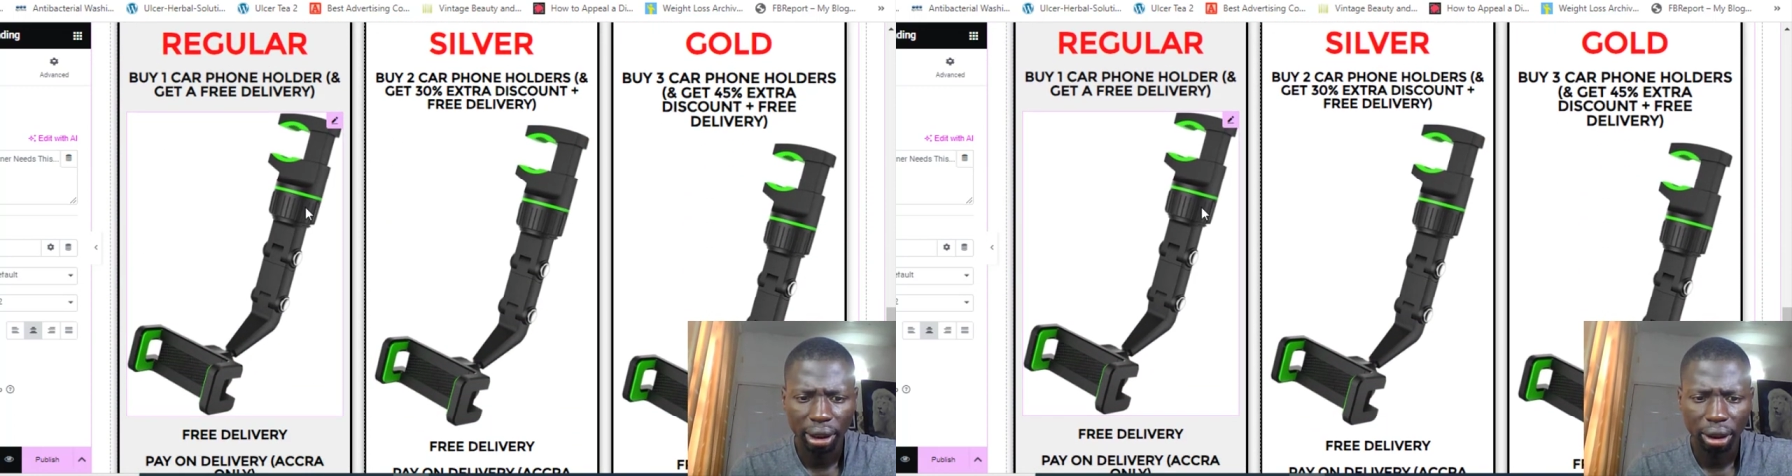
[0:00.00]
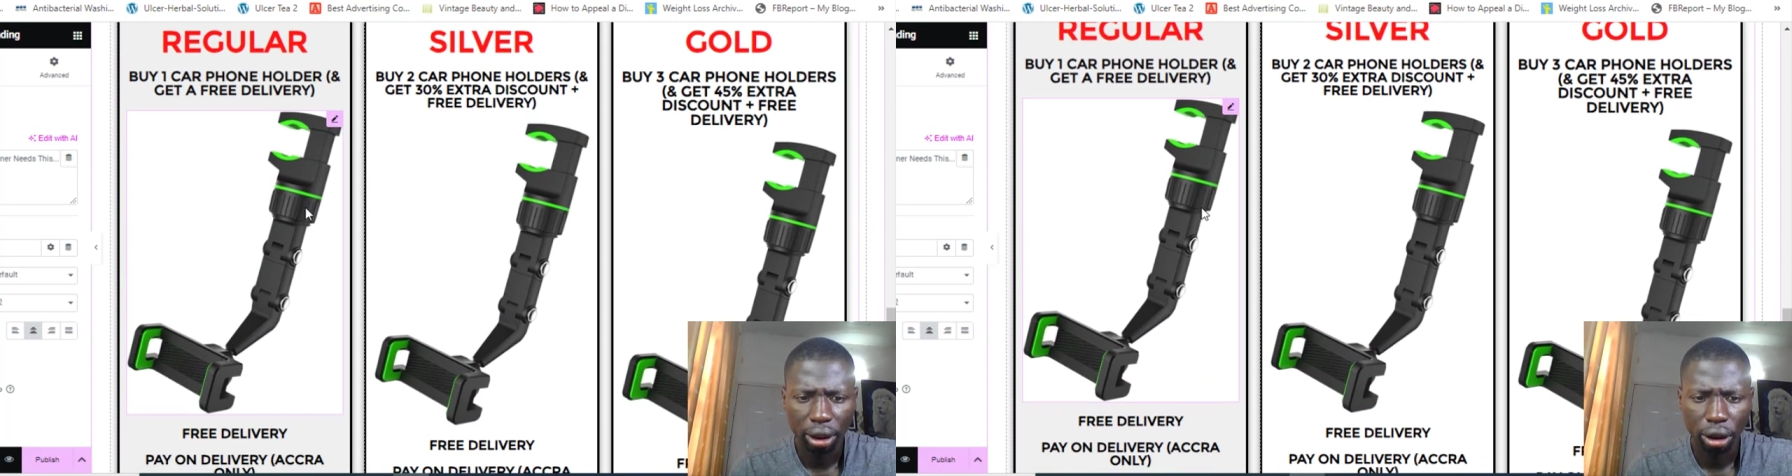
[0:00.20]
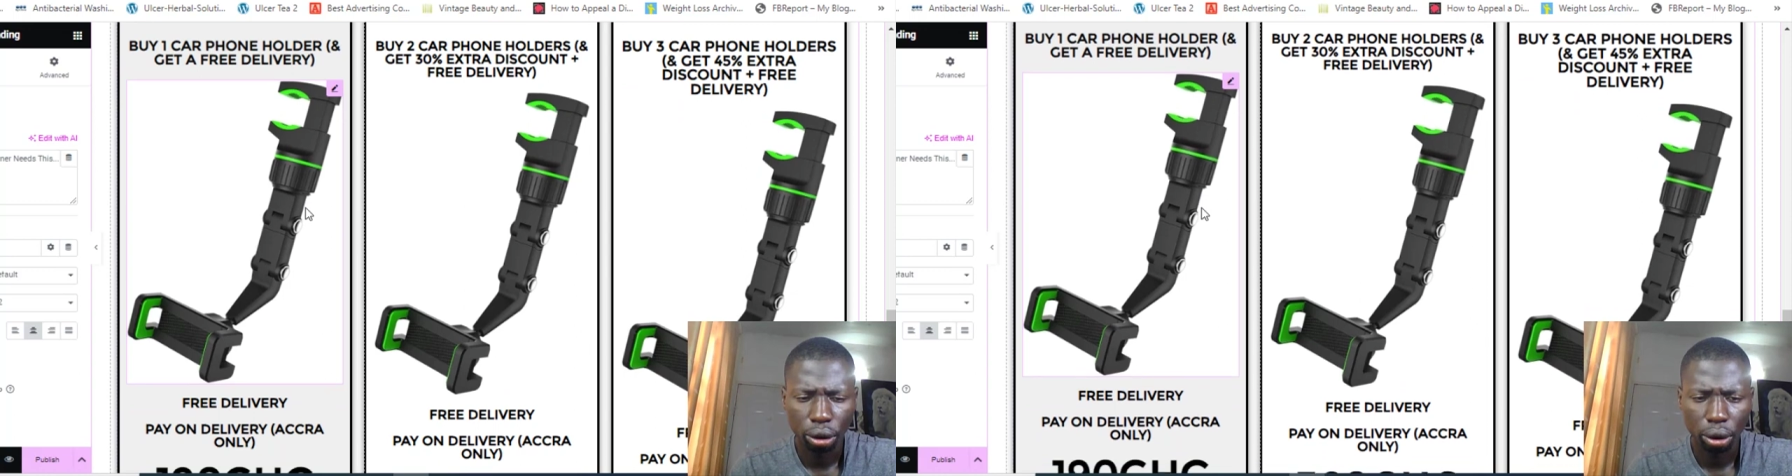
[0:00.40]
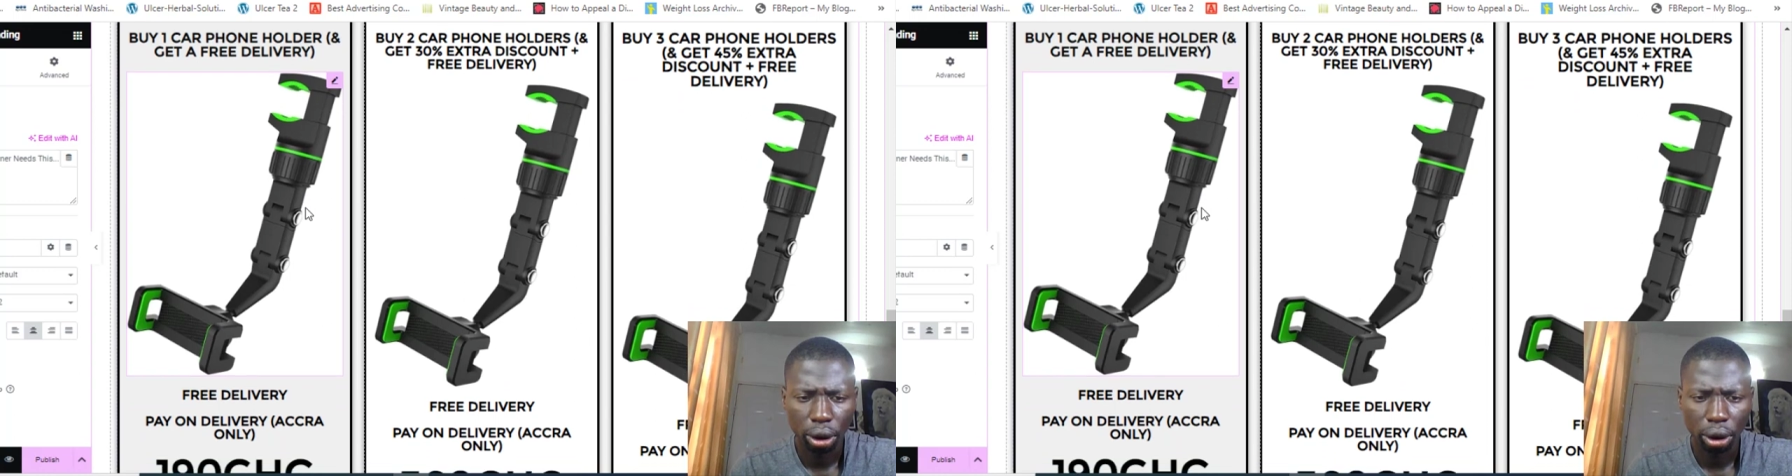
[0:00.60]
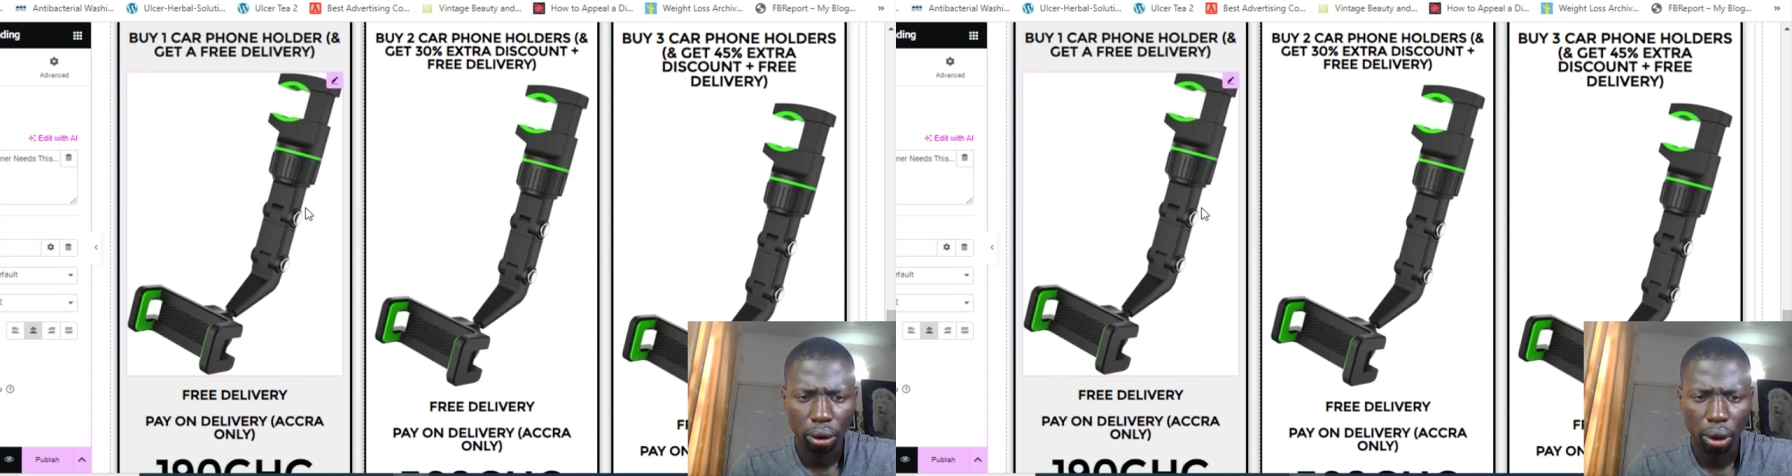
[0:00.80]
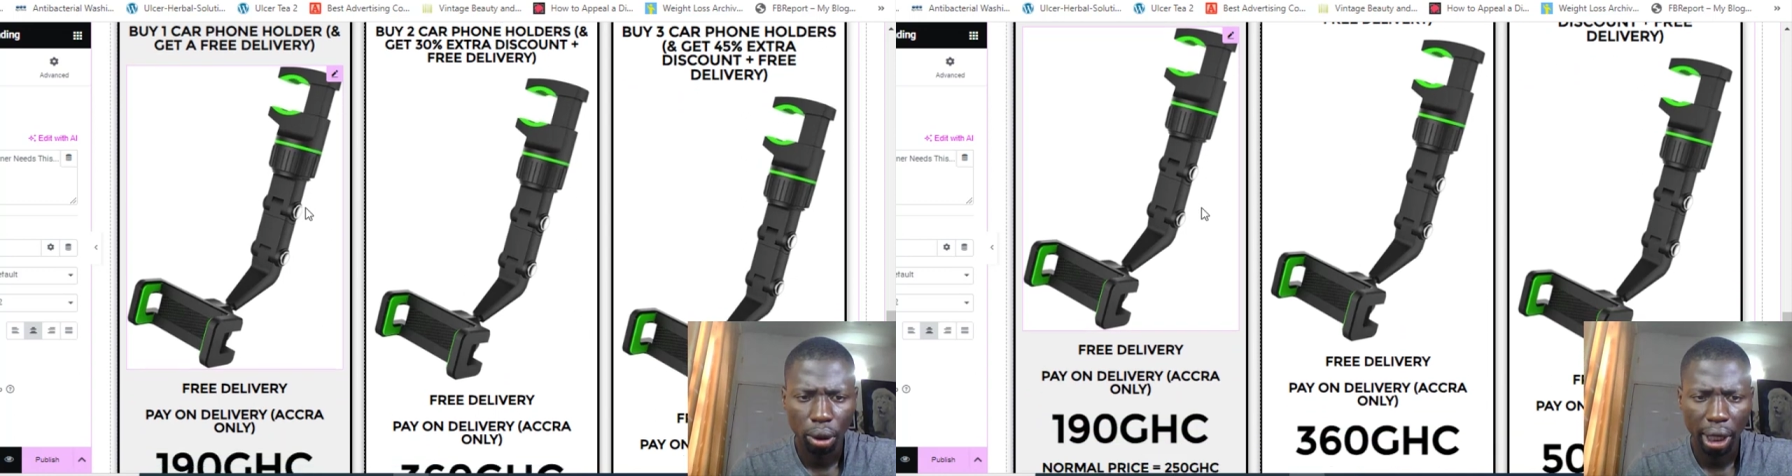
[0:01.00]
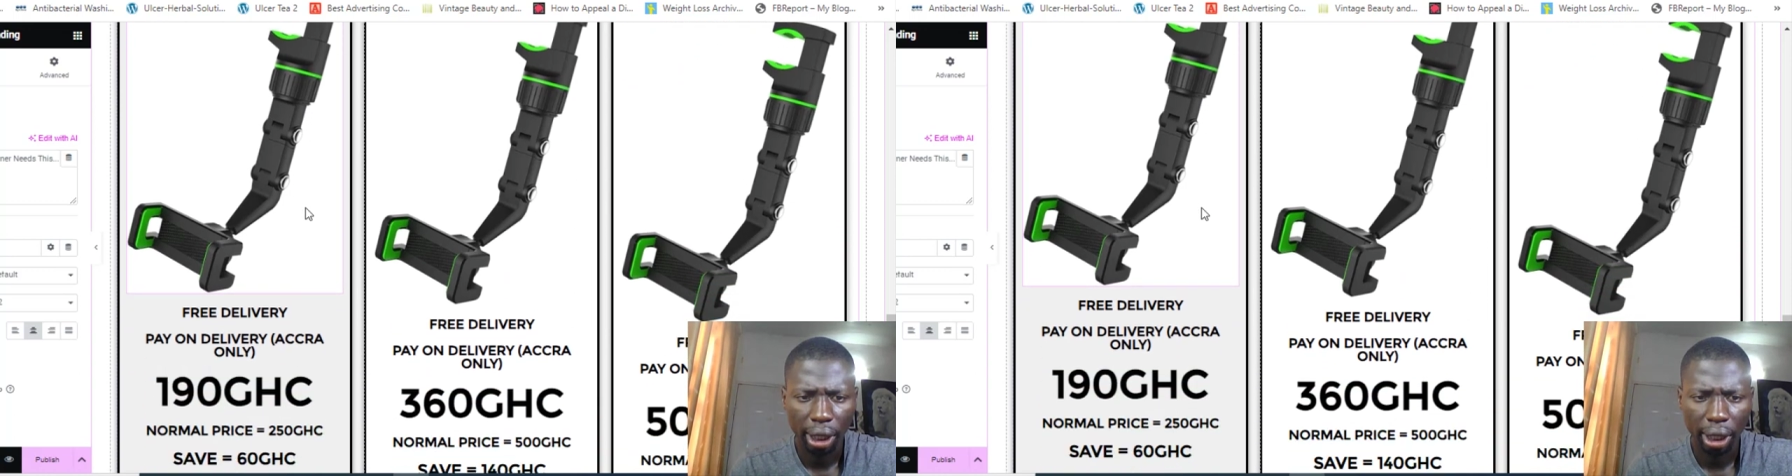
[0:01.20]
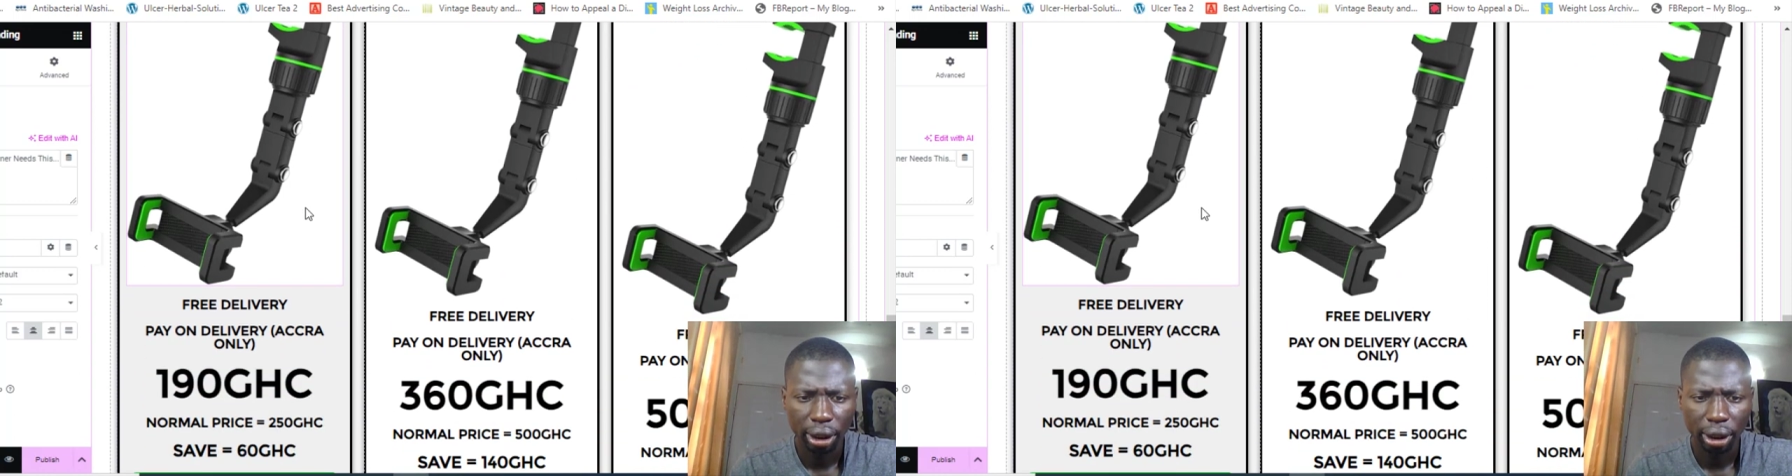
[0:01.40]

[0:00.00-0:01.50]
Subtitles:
range, you can go ahead,